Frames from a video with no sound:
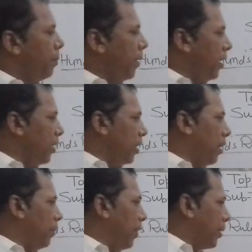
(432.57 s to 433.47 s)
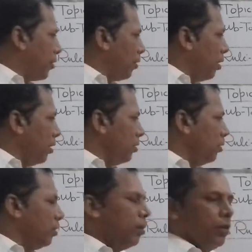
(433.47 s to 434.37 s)
Pairing of
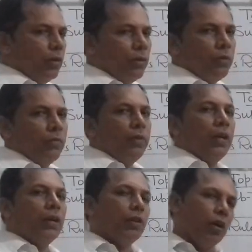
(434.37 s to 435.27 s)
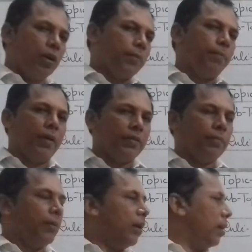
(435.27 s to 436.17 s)
electron will not
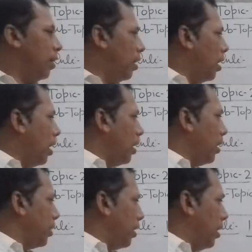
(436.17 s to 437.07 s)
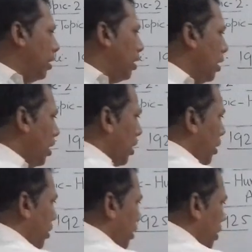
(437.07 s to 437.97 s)
possible until
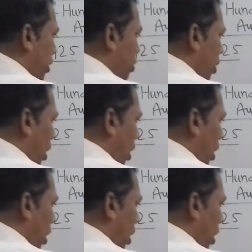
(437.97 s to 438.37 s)
each